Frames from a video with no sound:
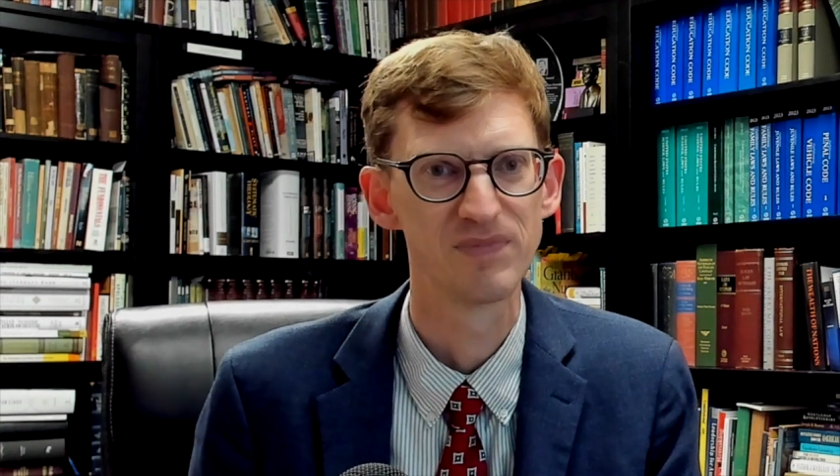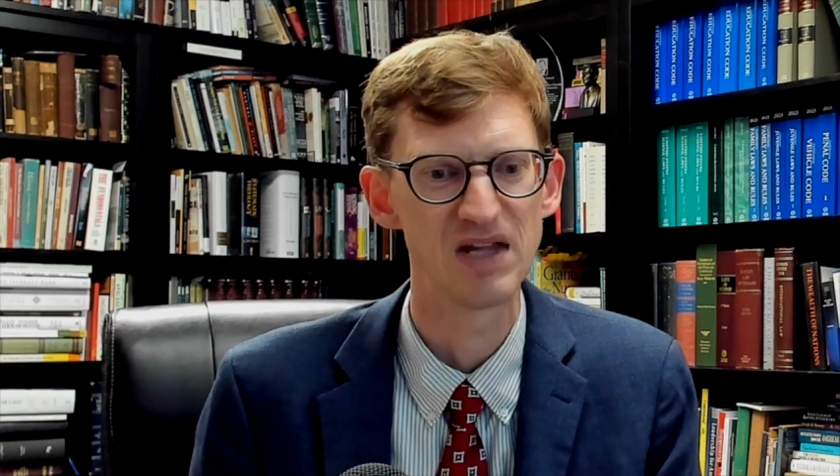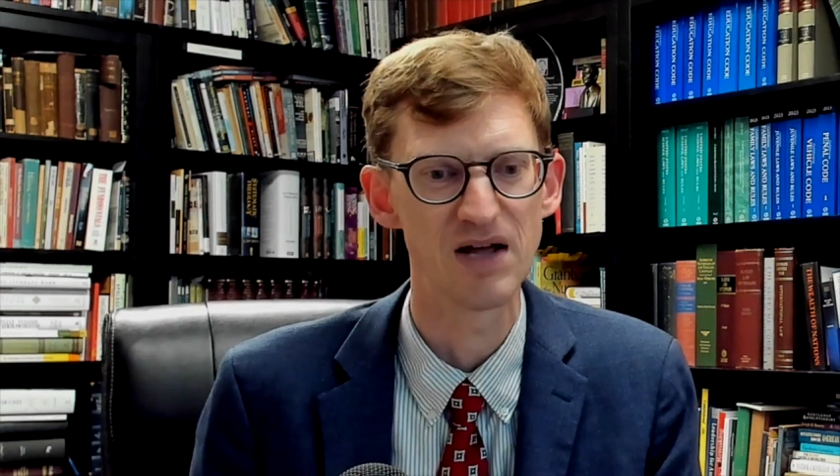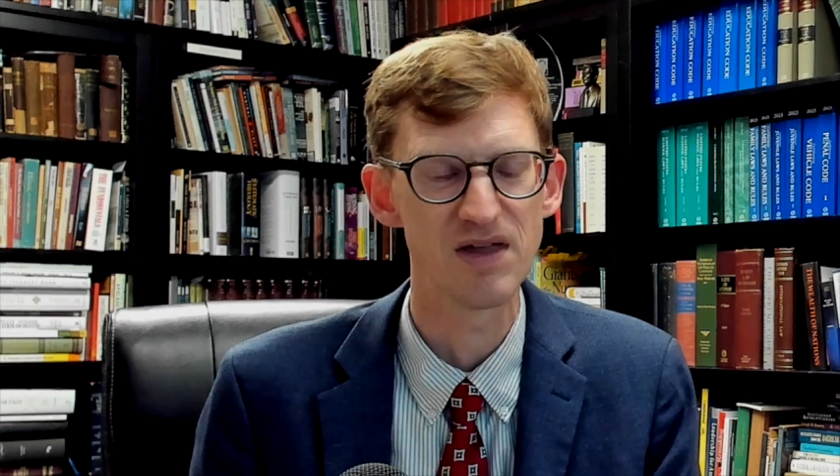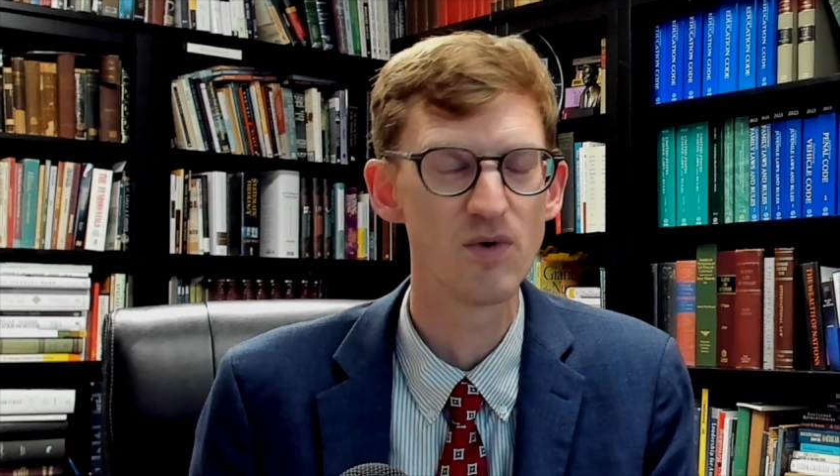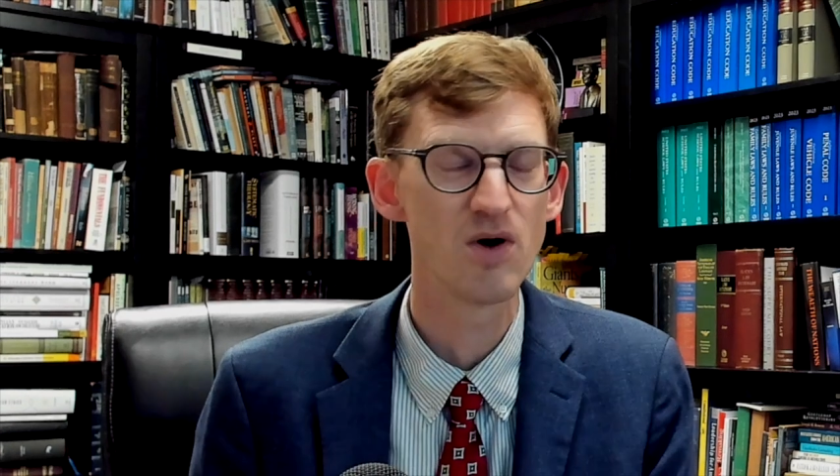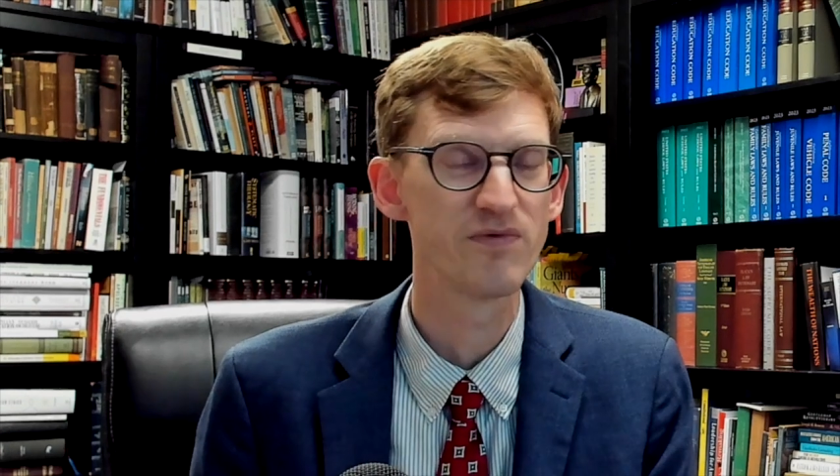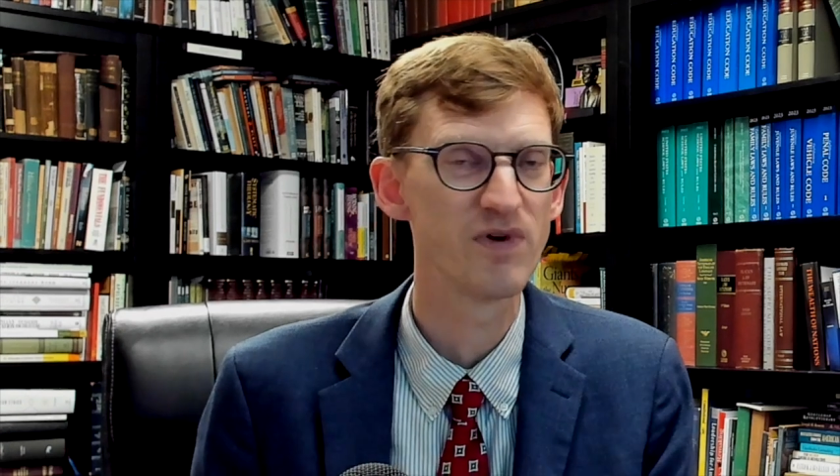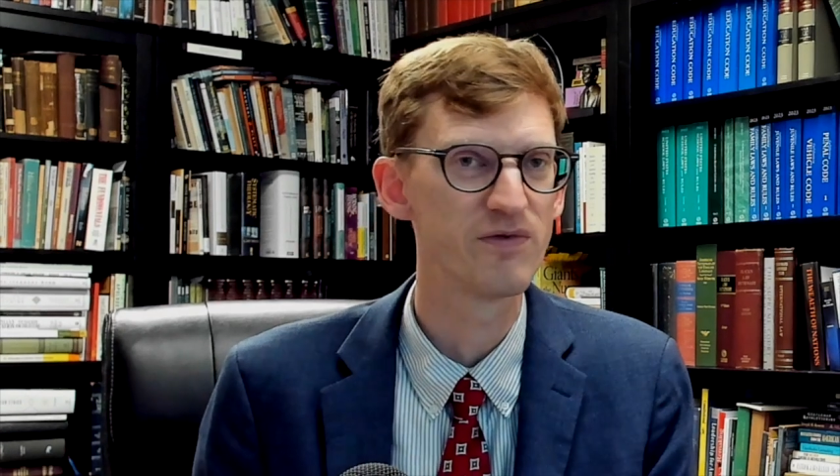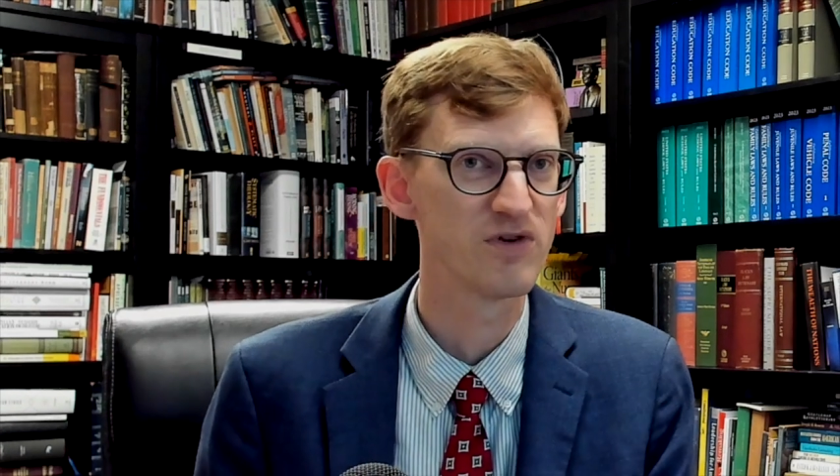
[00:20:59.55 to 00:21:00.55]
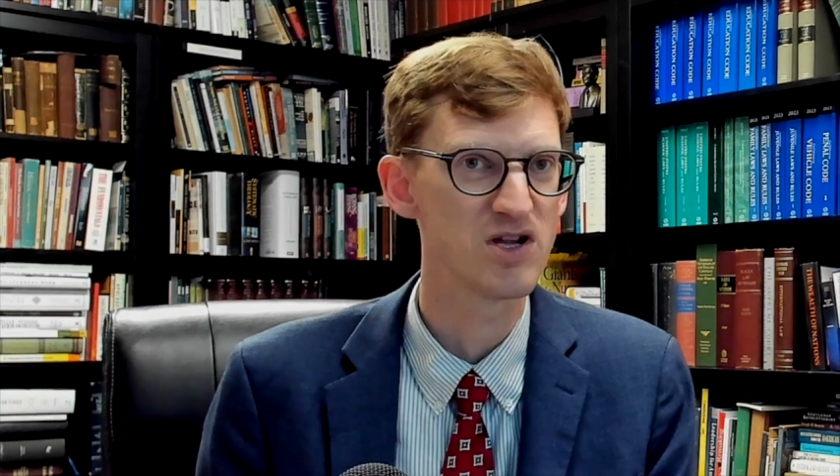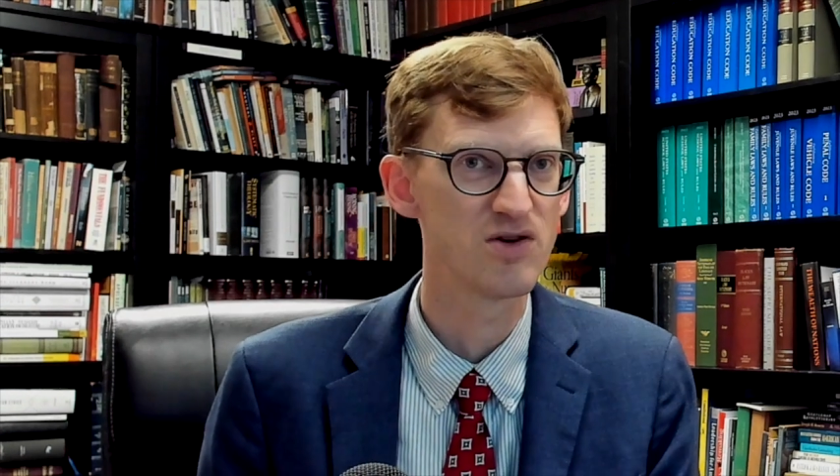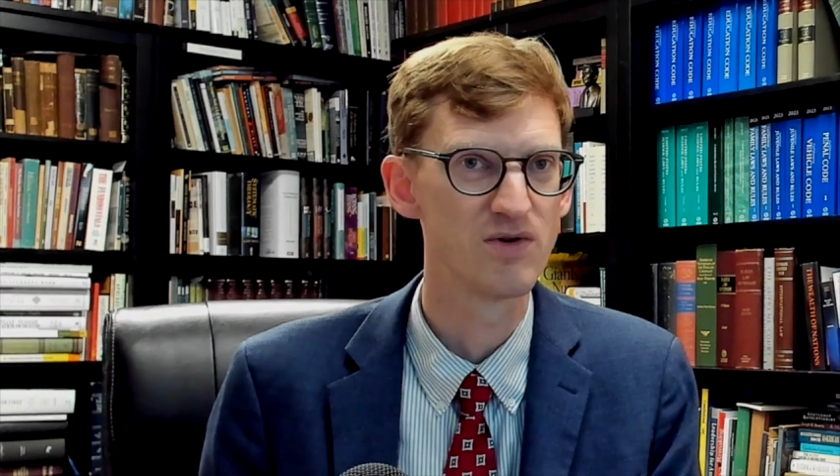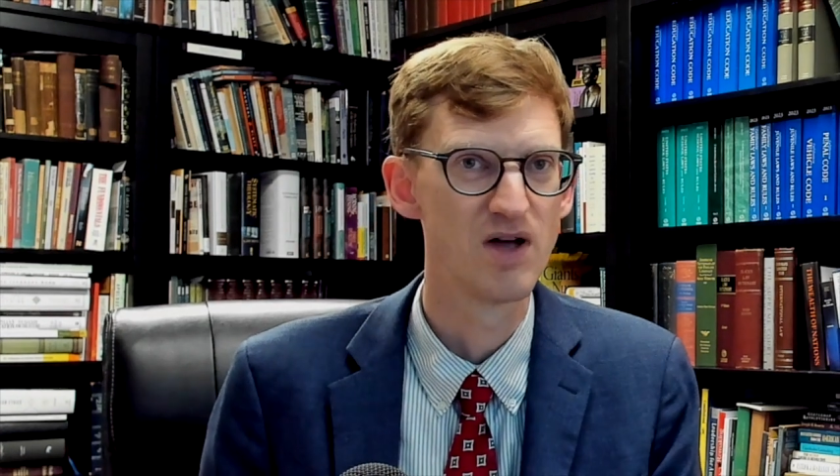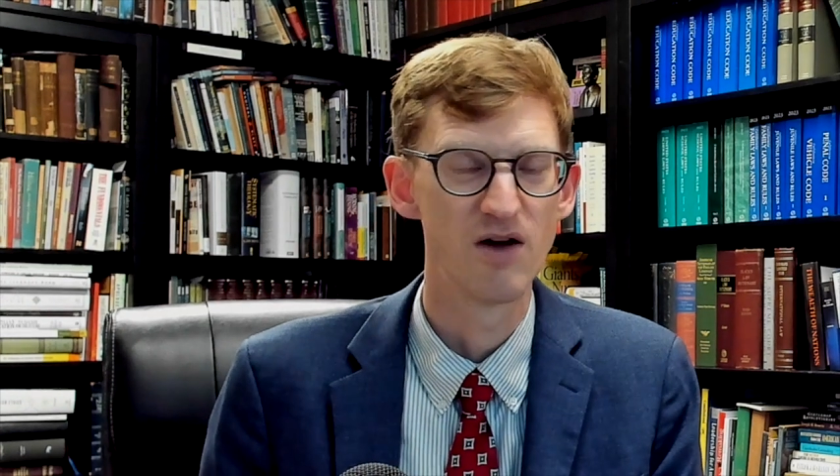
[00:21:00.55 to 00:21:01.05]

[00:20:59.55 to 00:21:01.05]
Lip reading: Now, they won't vote for you,